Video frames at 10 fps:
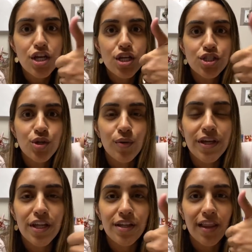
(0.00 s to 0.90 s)
so we
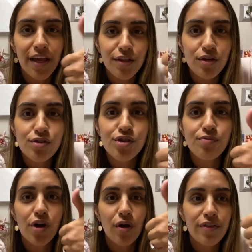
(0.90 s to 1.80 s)
can let YouTube
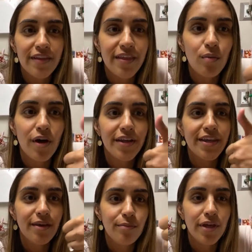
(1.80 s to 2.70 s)
know that they want to
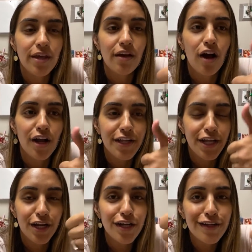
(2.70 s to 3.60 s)
keep me on
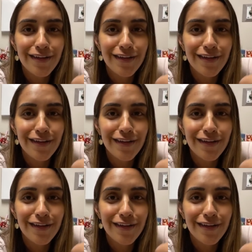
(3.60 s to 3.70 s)
here